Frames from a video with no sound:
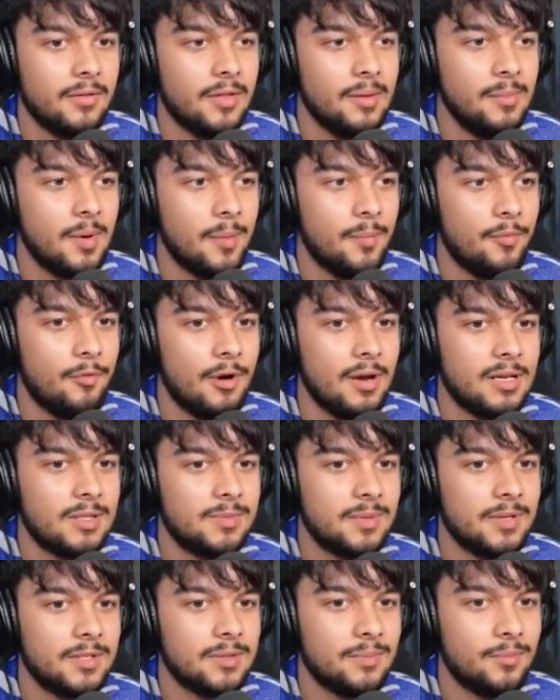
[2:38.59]
Are they my
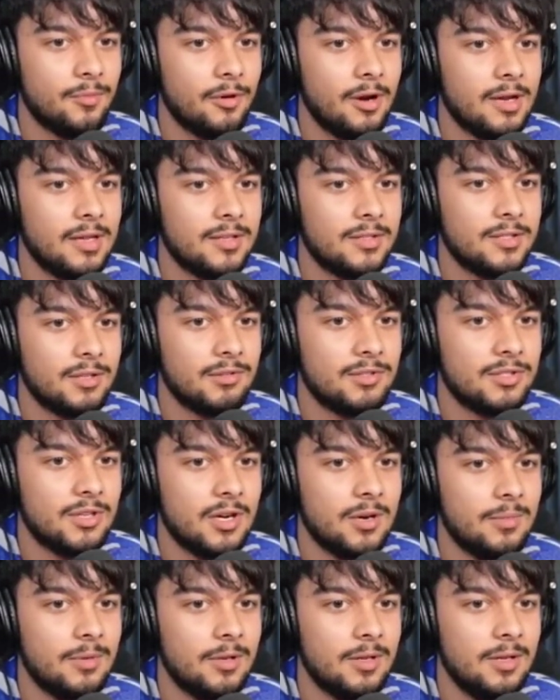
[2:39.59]
brakes because I'm braking so
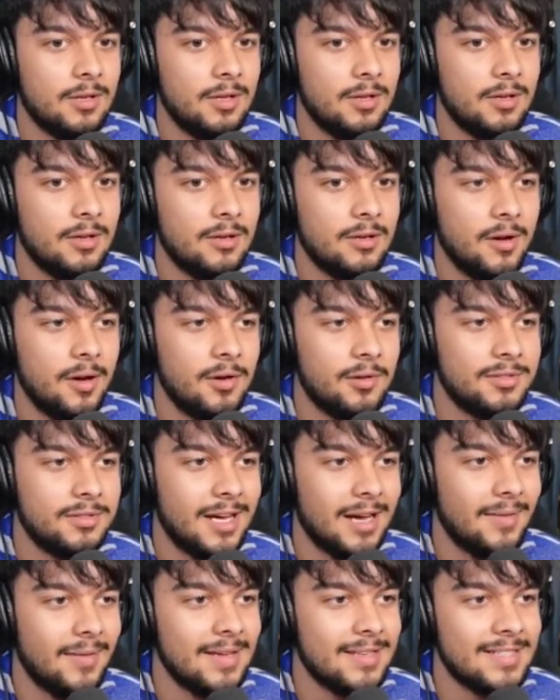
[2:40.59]
sharply? Oh,
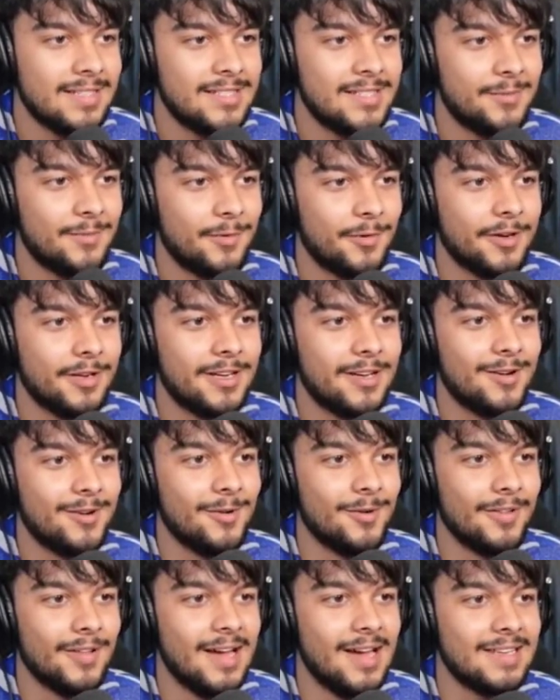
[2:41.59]
damn, that's actually pretty
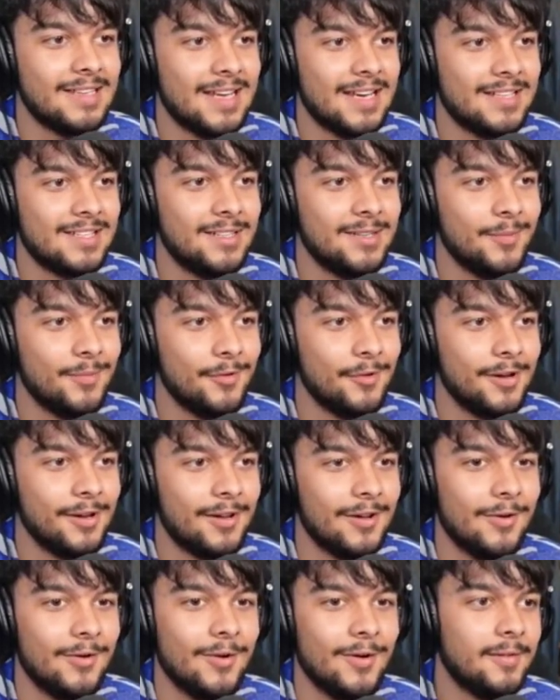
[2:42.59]
cool. That is actually
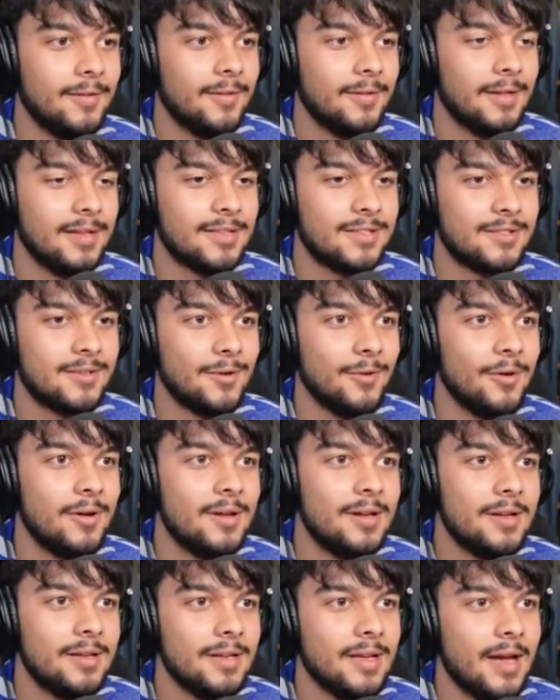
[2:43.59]
pretty cool. That's cool.
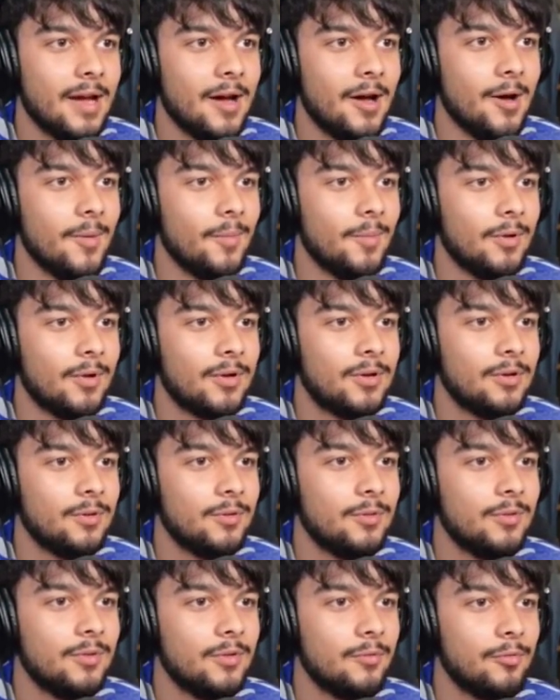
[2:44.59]
Yeah, um, look at
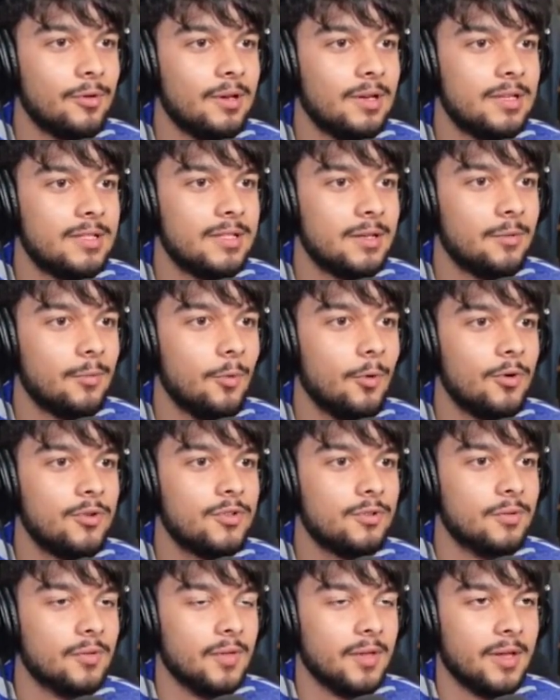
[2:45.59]
all the realistic
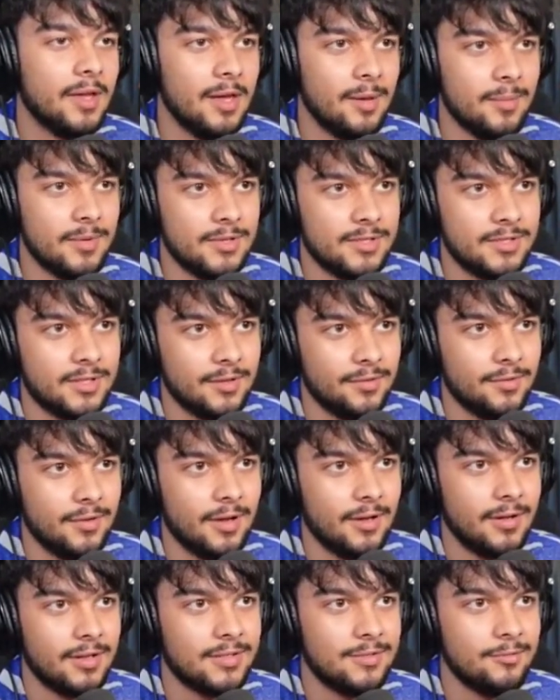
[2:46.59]
water in the game and
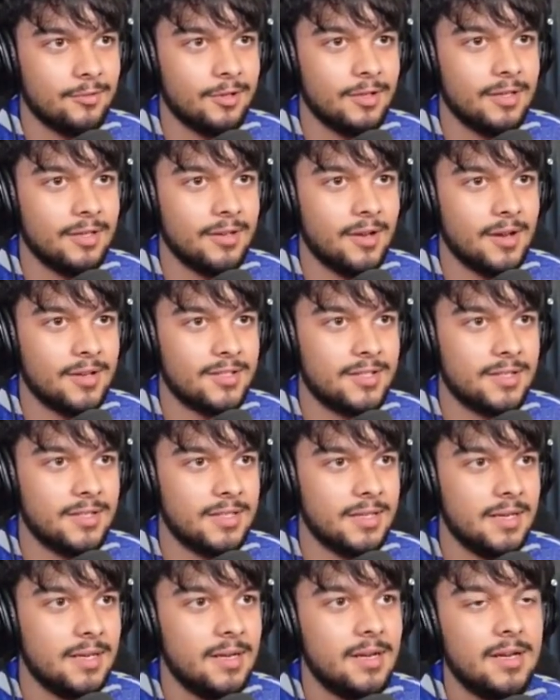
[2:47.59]
stuff. Like that's really nice to
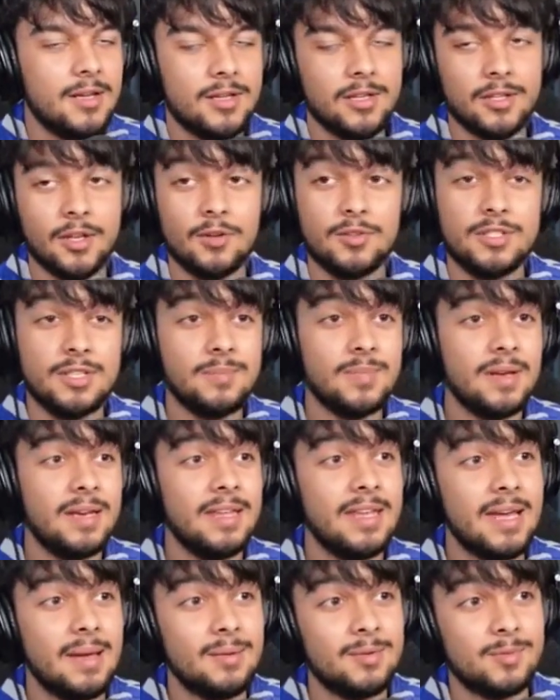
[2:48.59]
see. You don't see
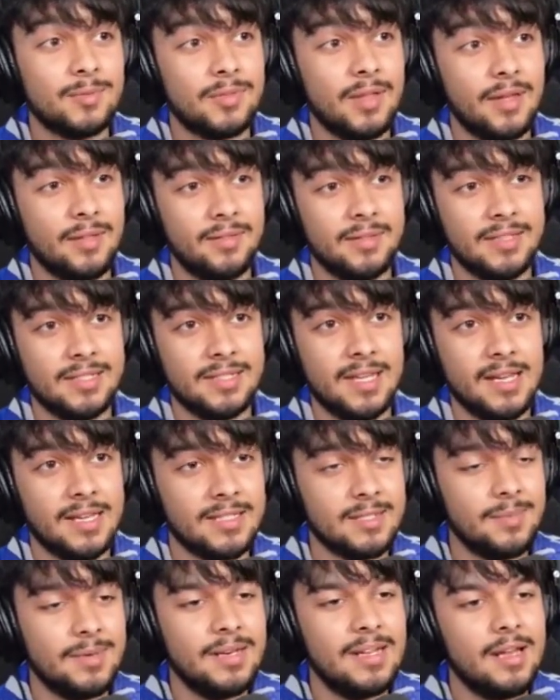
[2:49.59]
many games with that these
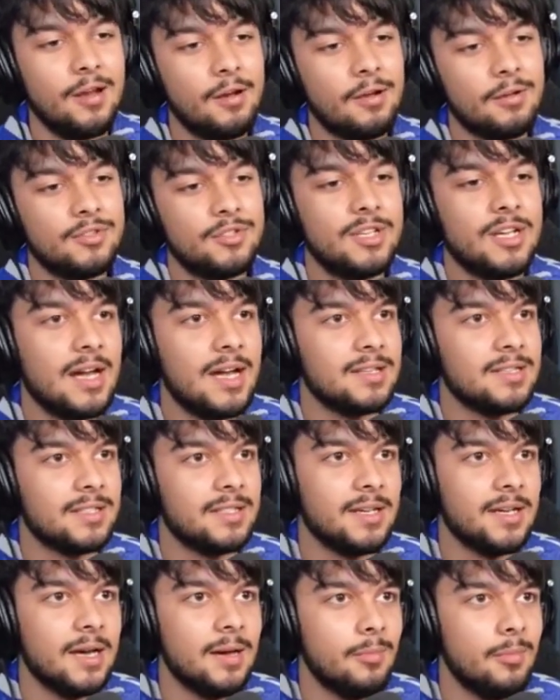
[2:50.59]
days. I mean, ERLC has
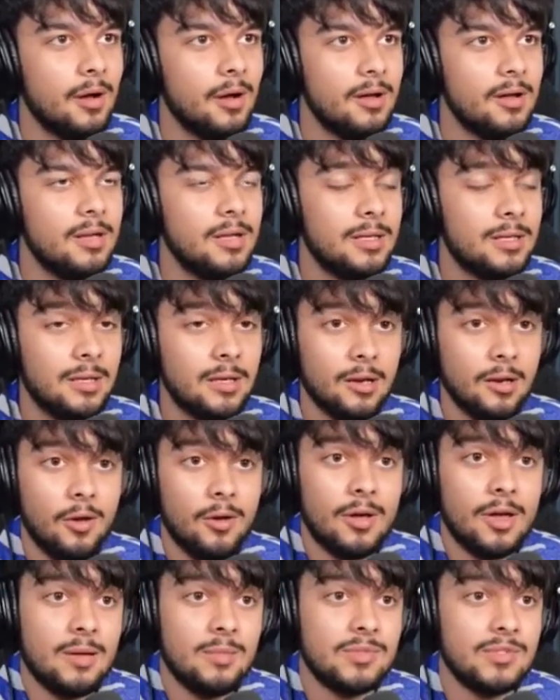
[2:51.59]
it, yeah, but a
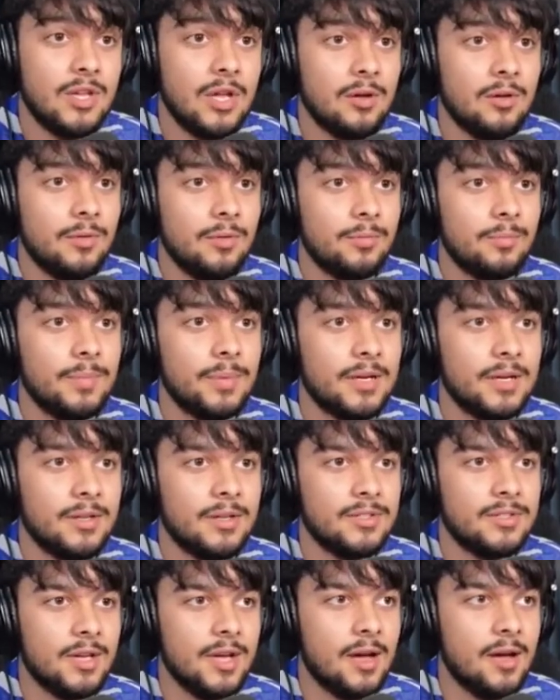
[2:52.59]
lot of games don't
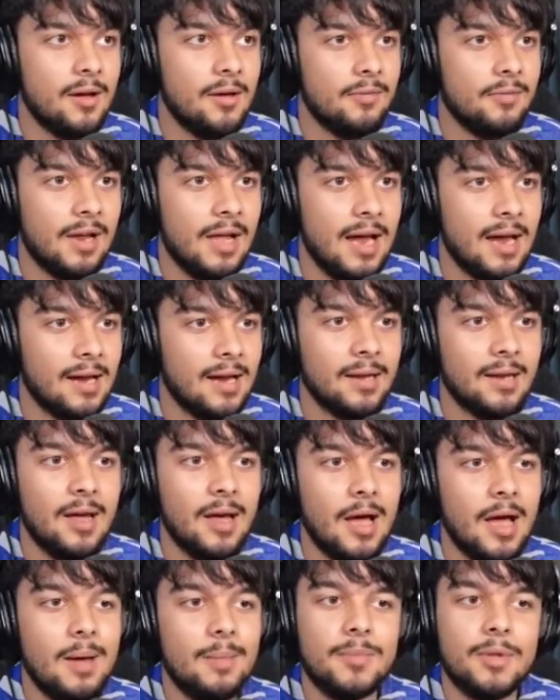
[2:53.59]
because uh, of lag. And
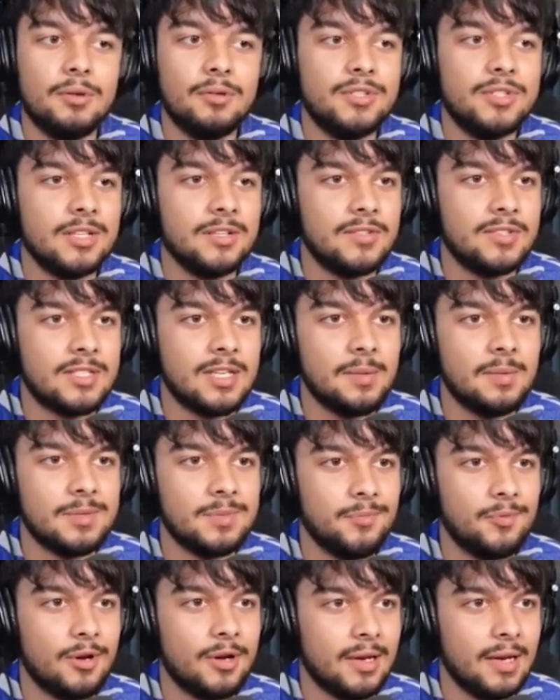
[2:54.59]
I am noticing this game
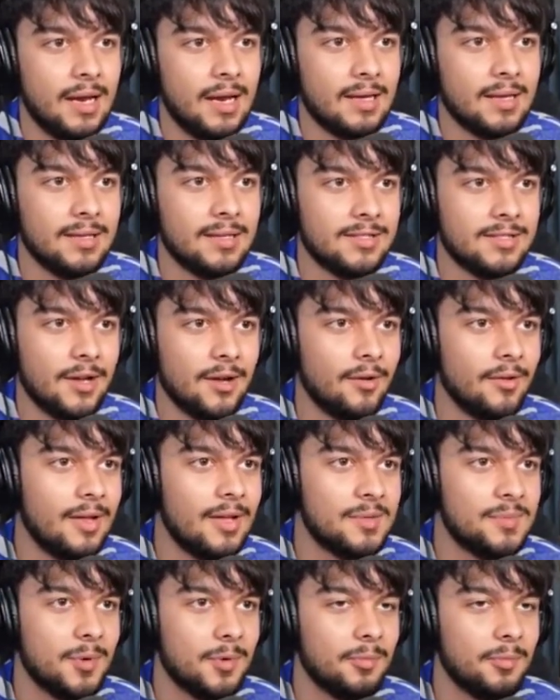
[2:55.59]
is pretty laggy, so
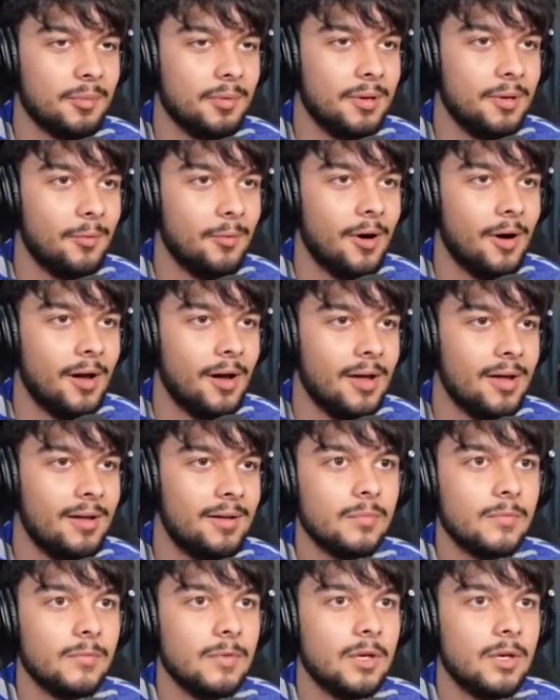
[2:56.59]
that's probably why.
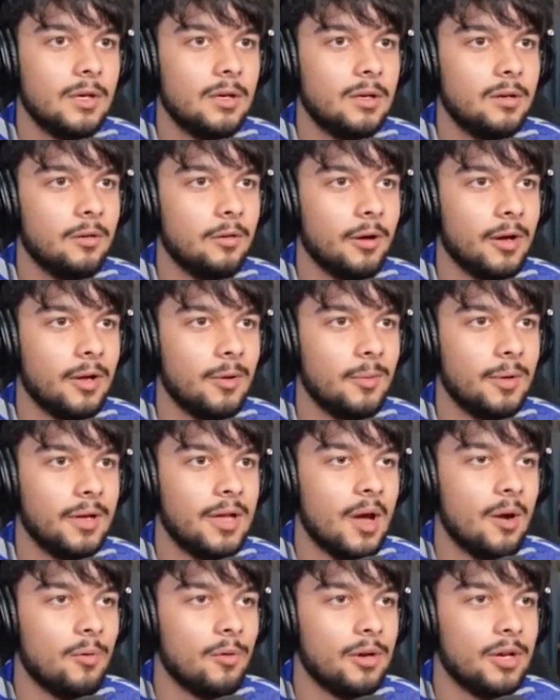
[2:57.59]
All right, here we
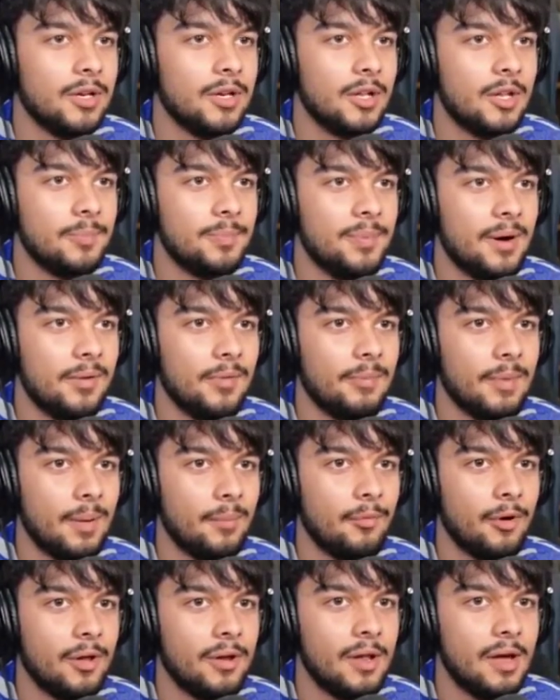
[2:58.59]
go. We're in another part of the
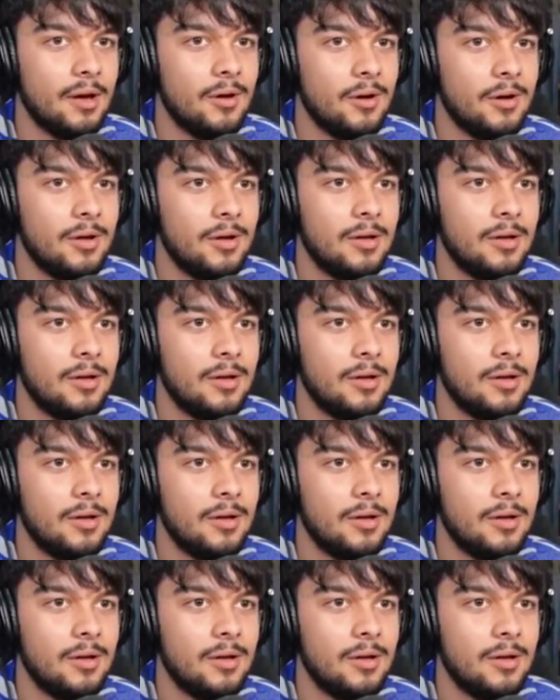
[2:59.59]
map right now.